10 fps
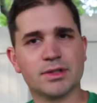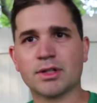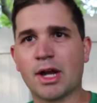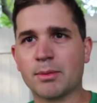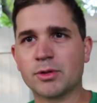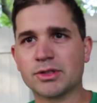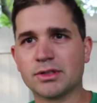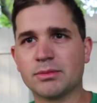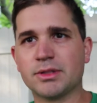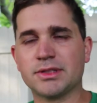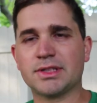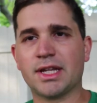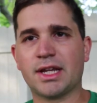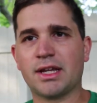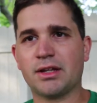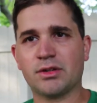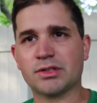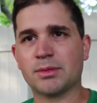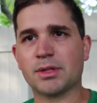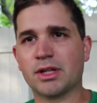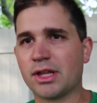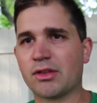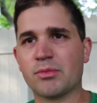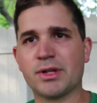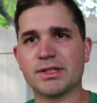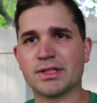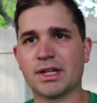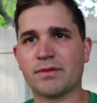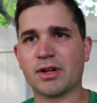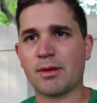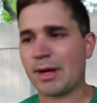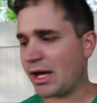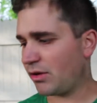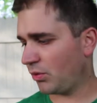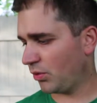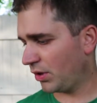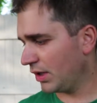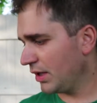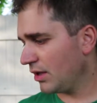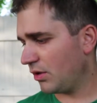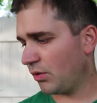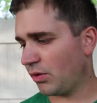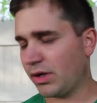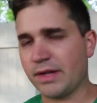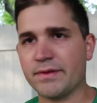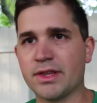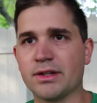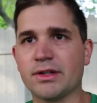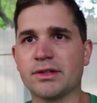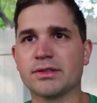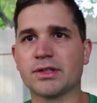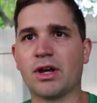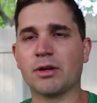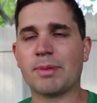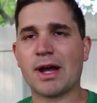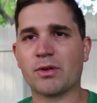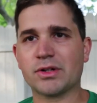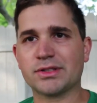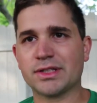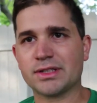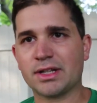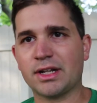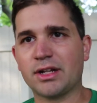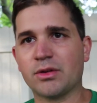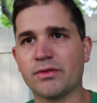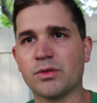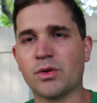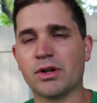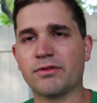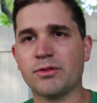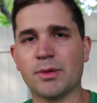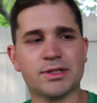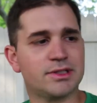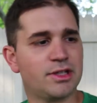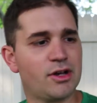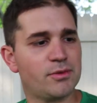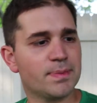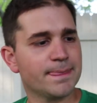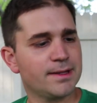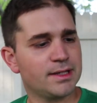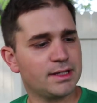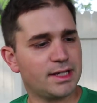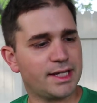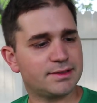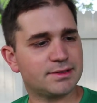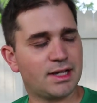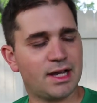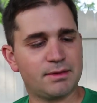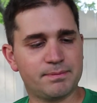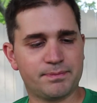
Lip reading: cumbersome than, say, some of the Leathermans that have come out, or even the SOG Power Assist that I did a review on a few months ago. It's, you